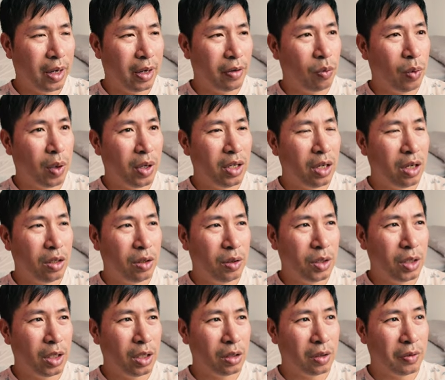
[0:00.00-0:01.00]
I have
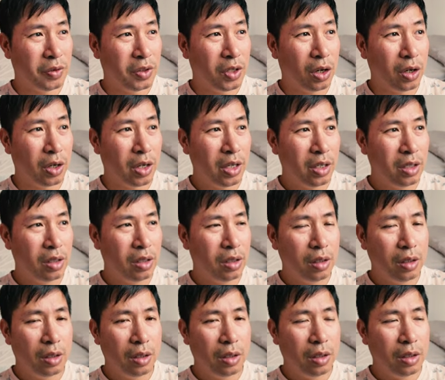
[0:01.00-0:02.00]
100 shares of Target.
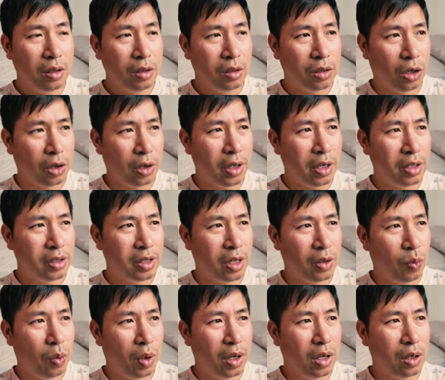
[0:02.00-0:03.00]
Target is
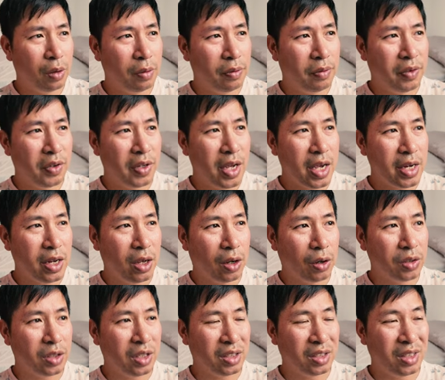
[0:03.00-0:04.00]
at
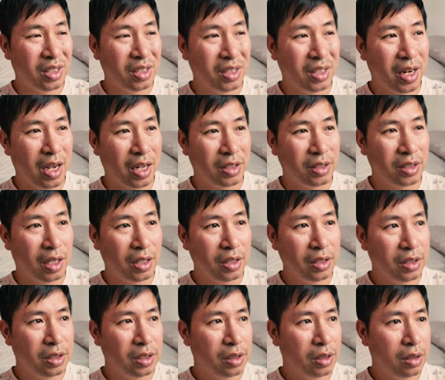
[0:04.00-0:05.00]

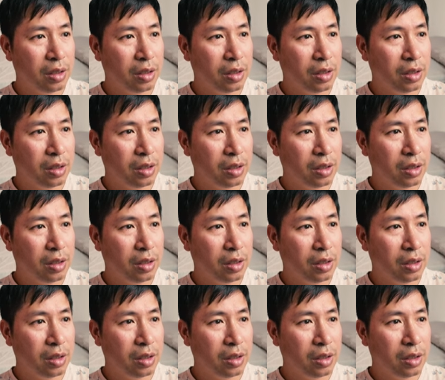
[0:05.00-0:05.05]
$158.69.